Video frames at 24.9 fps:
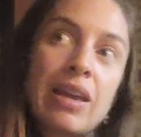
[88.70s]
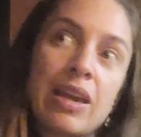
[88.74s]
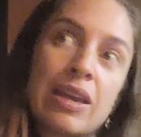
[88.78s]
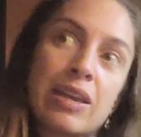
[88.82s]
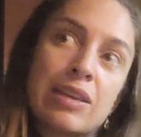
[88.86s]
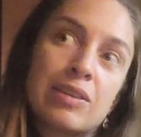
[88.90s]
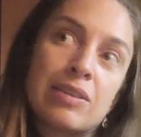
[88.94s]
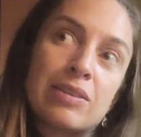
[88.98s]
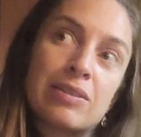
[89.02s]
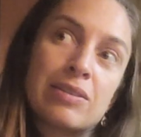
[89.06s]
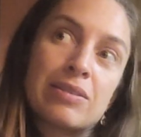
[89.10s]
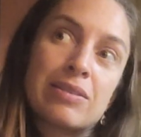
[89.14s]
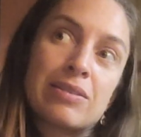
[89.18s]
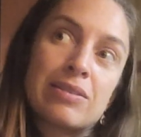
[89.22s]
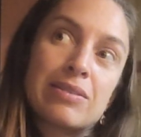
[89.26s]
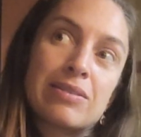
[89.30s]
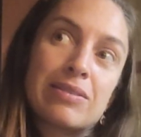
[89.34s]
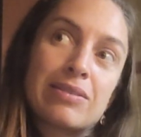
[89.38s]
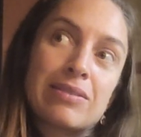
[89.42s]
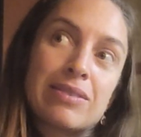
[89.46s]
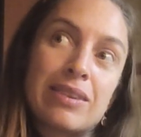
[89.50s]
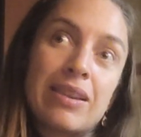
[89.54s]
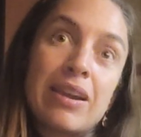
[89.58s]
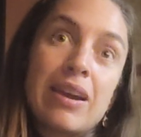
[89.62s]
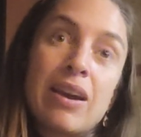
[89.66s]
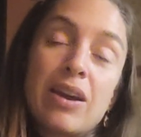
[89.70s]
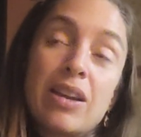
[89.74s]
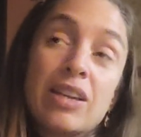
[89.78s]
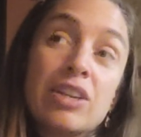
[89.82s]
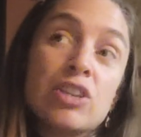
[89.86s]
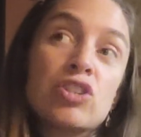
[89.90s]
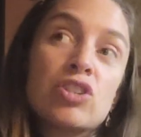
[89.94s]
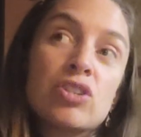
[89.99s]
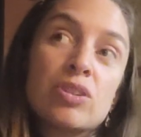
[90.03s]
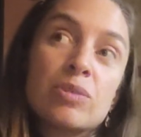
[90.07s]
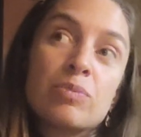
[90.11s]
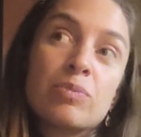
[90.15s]
a case. Yeah,
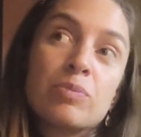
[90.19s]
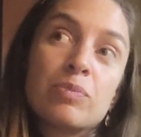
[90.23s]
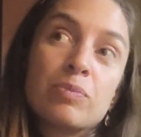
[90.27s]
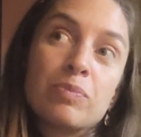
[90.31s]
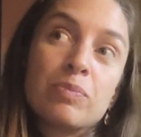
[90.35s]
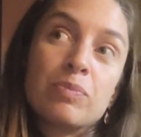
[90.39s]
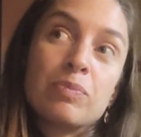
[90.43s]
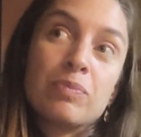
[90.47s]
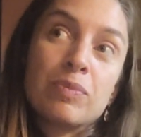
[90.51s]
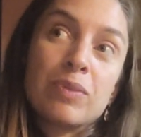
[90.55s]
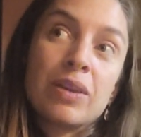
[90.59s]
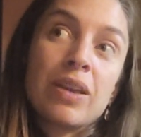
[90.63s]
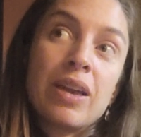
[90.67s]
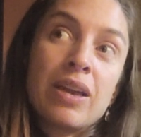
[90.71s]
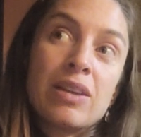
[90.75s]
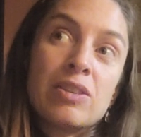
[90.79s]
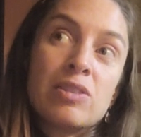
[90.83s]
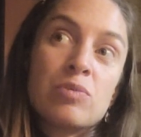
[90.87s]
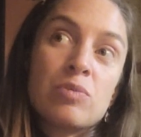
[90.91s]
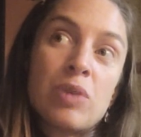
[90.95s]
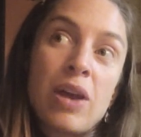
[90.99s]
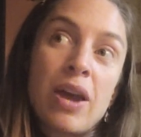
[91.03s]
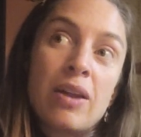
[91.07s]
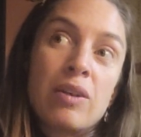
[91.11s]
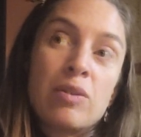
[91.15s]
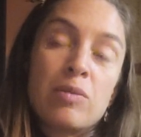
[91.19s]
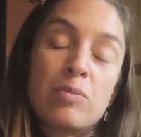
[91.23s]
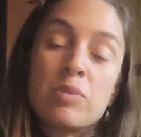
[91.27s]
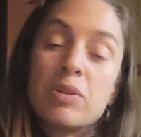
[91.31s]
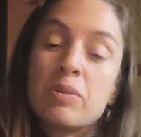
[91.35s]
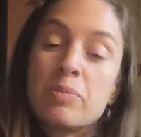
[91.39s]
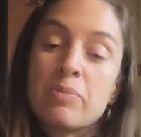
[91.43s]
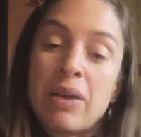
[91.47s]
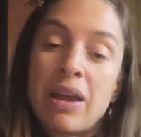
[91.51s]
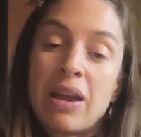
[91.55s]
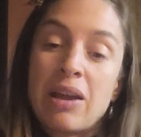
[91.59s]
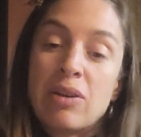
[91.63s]
each case had it
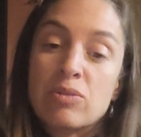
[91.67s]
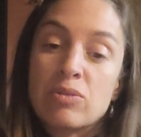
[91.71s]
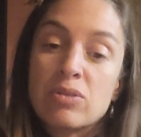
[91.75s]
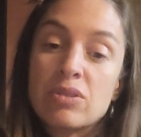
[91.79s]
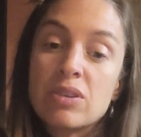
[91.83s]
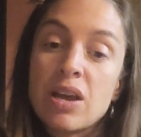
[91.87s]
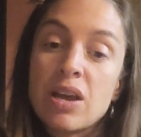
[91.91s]
in pounds.